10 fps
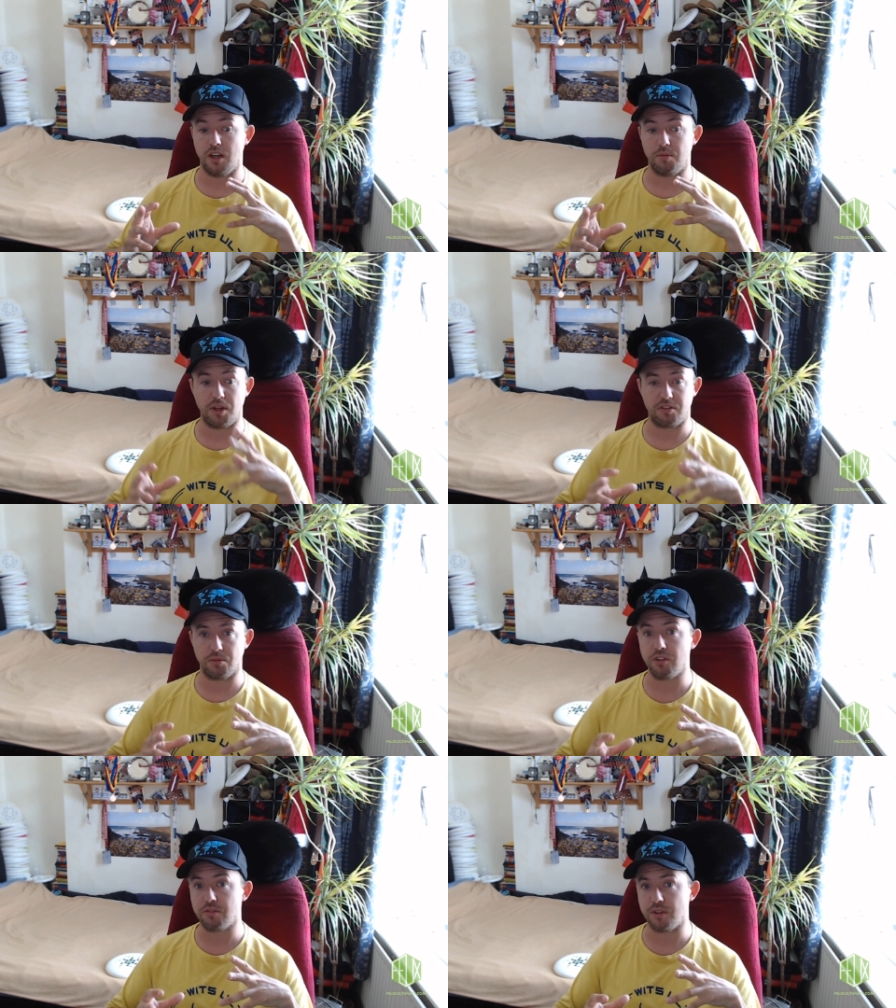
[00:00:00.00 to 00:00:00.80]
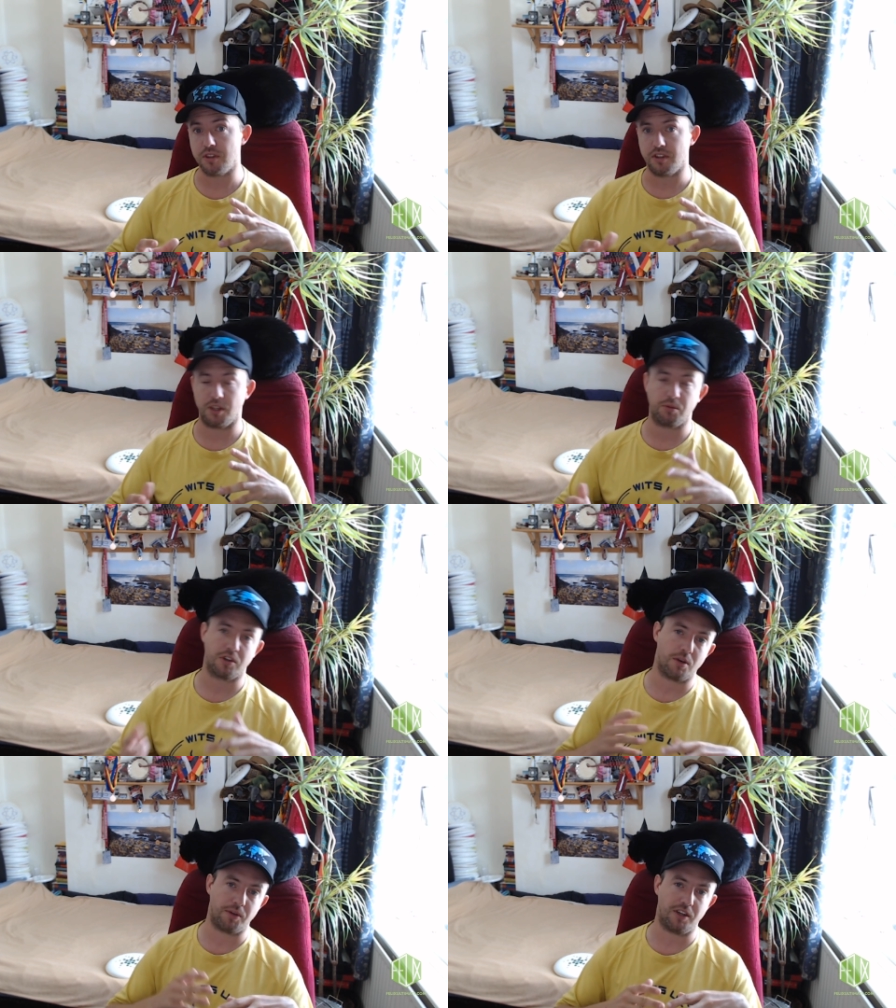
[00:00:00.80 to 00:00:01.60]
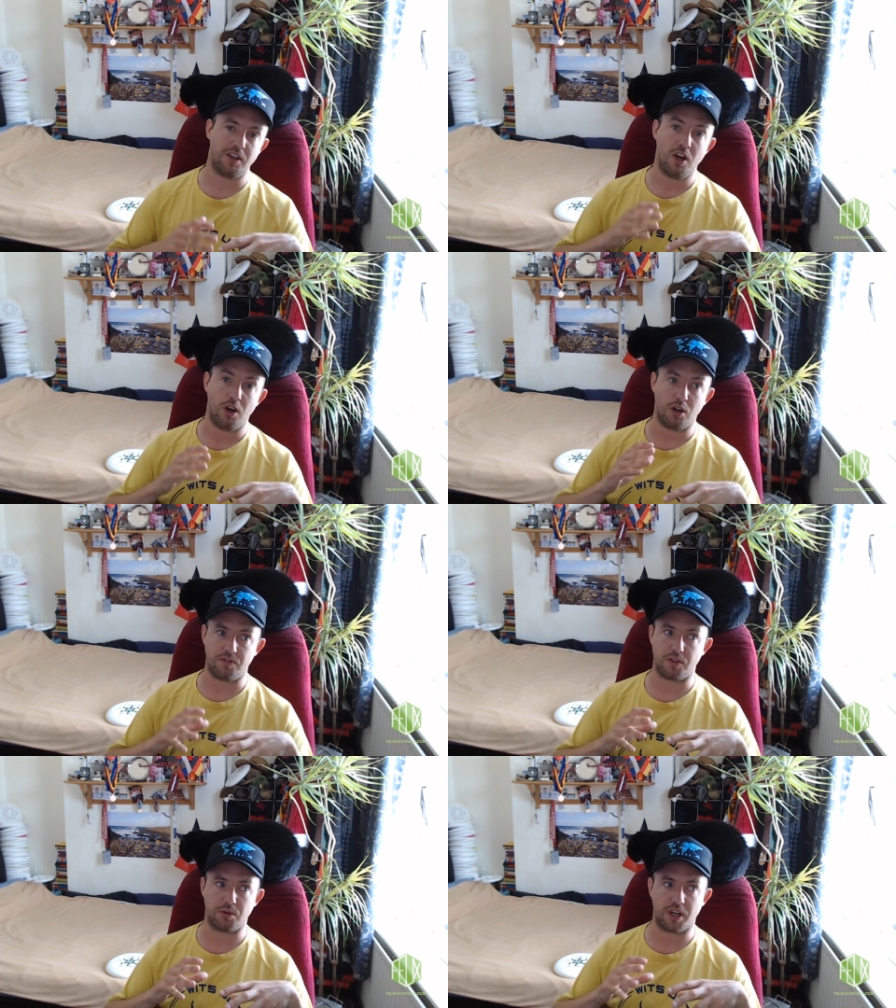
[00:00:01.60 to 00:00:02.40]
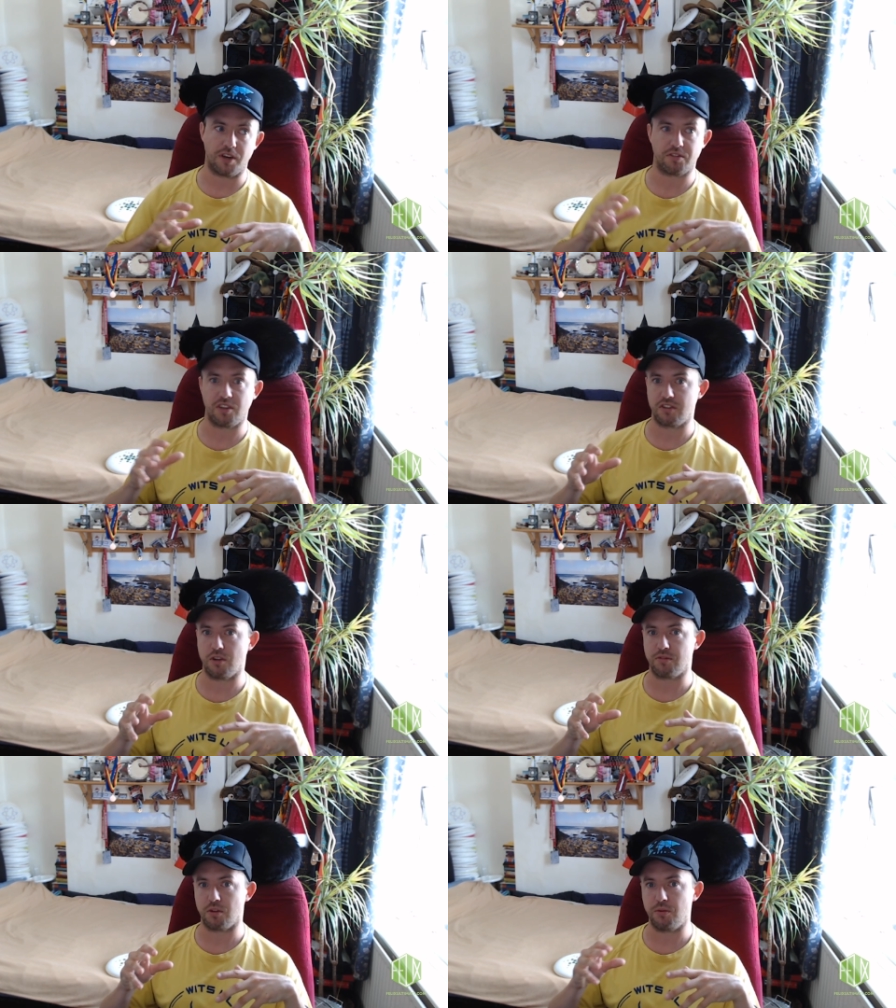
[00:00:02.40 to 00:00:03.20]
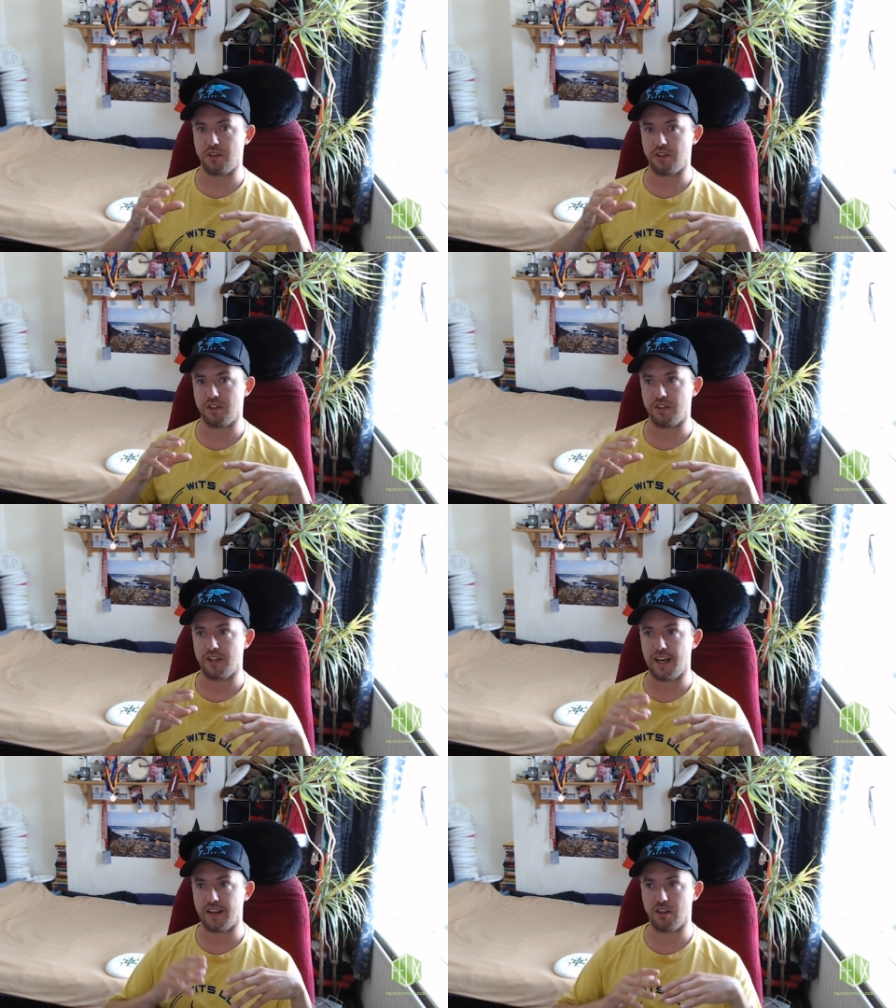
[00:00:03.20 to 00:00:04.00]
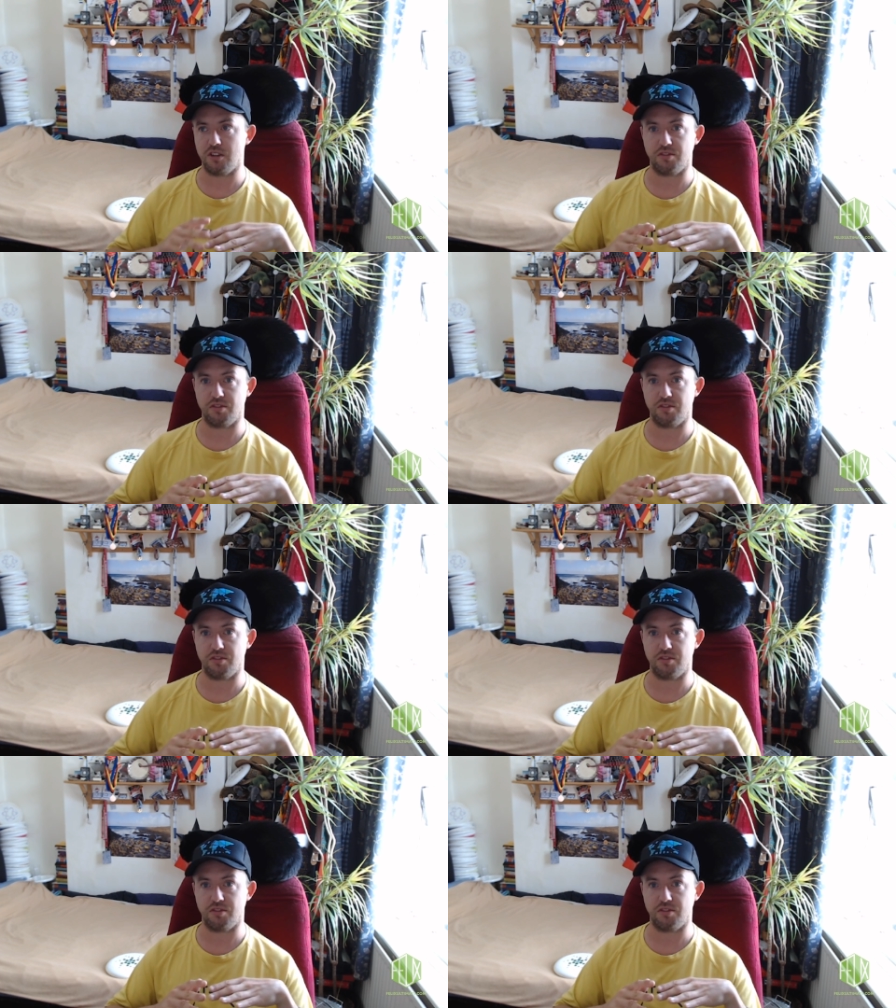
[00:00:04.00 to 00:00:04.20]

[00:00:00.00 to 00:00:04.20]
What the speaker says: play some Ultimate, and then we'll come in, hopefully we'll get it set up so we can analyze